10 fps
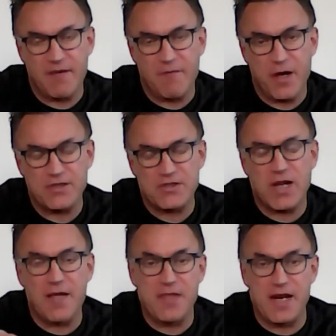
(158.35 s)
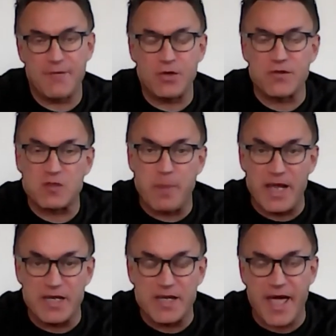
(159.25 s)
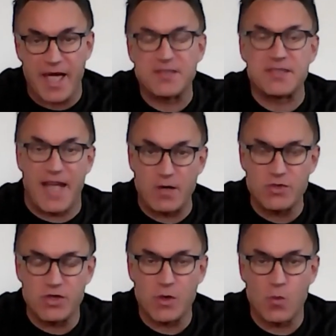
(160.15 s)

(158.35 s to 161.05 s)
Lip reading: first at the level of spelling and sound,